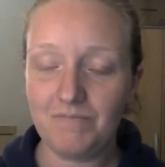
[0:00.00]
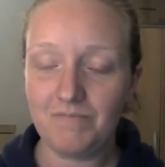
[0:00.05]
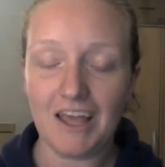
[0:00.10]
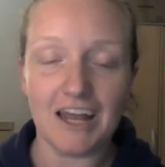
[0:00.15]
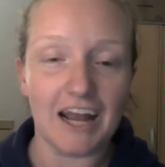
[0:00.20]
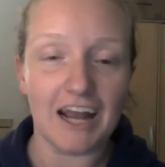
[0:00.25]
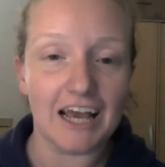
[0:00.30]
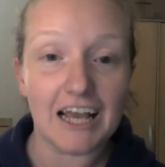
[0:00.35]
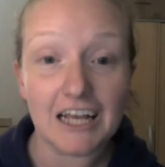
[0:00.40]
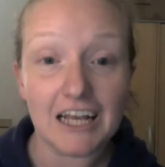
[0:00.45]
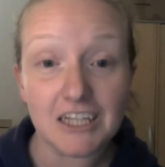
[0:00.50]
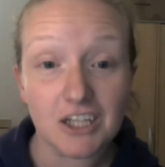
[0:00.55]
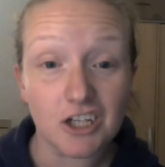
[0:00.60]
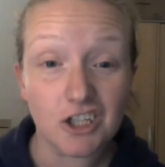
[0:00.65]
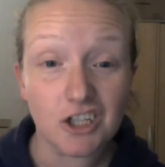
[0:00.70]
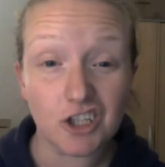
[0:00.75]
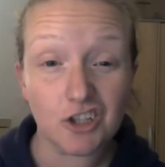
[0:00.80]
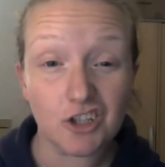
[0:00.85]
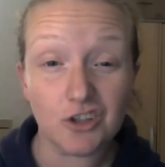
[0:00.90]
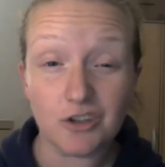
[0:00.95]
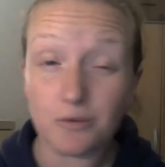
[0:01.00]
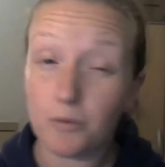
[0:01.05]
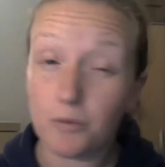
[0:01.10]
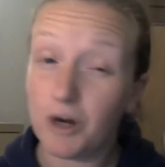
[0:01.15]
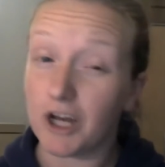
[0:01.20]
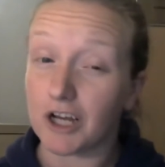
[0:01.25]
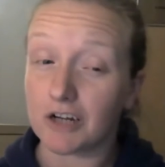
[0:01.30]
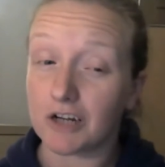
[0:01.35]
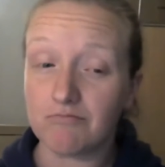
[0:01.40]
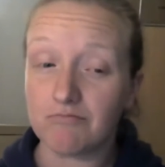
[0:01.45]
and I guess I'll just do some
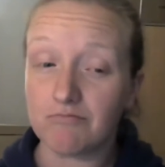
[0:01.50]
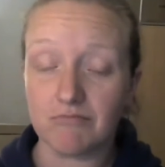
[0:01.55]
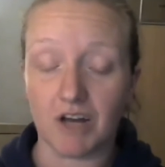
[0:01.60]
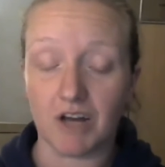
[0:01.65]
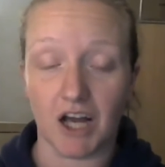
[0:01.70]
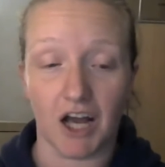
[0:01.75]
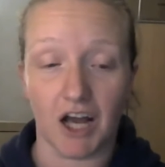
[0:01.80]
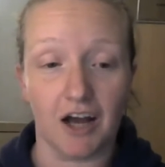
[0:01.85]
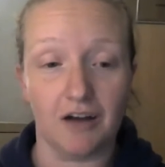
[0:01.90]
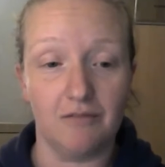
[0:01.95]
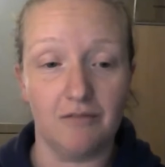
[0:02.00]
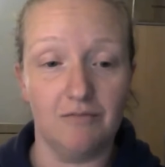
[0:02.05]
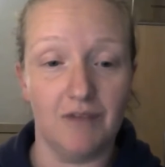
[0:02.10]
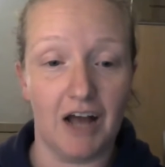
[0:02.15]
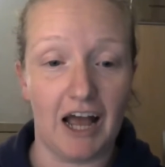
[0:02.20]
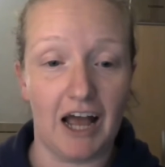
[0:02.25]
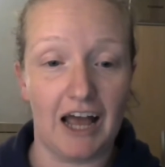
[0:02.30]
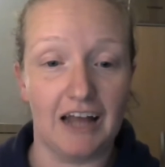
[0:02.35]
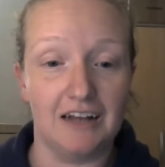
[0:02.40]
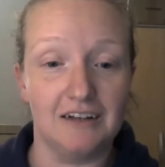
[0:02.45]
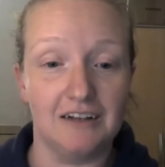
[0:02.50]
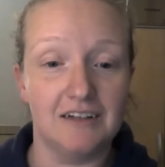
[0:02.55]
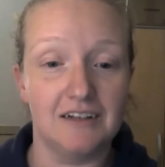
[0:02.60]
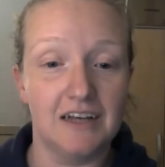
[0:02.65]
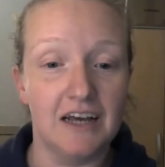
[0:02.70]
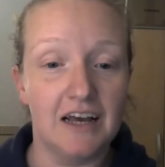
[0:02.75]
work. Um, and